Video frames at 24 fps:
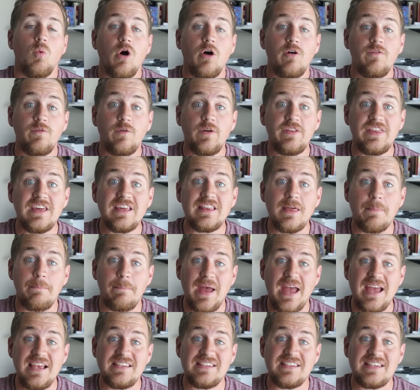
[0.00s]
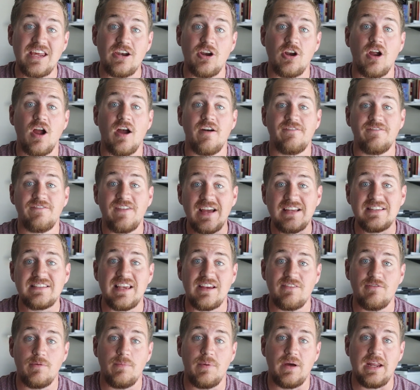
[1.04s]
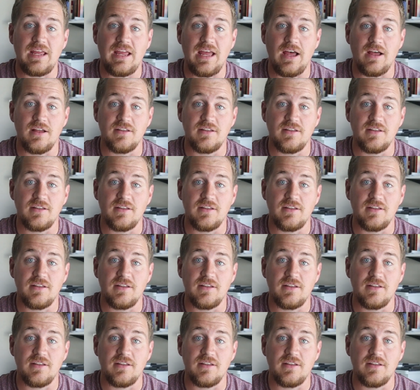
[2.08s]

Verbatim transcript: Well, if we think the pace setter affects everybody